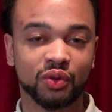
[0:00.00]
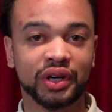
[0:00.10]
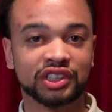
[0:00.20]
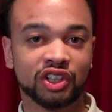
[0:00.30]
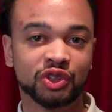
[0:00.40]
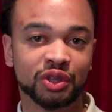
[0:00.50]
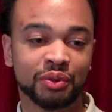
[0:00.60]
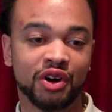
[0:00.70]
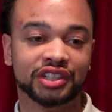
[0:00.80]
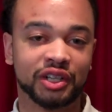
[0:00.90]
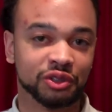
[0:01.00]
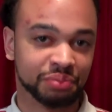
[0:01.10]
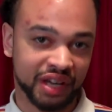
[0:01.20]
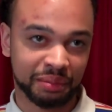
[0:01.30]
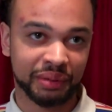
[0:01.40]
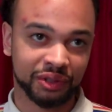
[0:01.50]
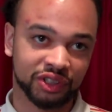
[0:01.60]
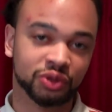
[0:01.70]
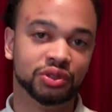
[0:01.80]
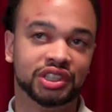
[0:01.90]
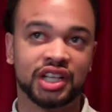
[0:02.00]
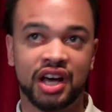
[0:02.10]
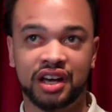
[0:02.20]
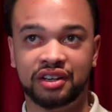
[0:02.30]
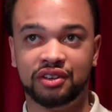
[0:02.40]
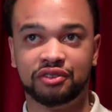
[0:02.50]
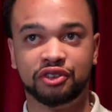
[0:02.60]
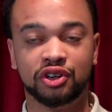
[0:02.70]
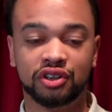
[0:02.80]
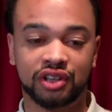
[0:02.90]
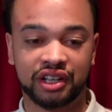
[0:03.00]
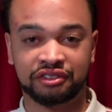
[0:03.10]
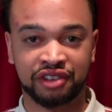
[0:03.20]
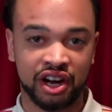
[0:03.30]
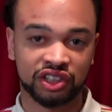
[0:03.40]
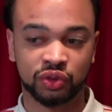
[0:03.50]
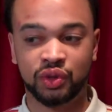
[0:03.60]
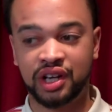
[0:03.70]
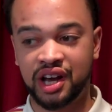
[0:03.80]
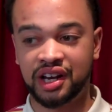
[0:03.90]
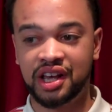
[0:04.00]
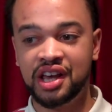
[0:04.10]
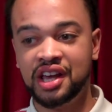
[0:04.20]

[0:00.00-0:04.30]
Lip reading: when I started doing the parties, I was paying people to do design for like the flyers and whatnot.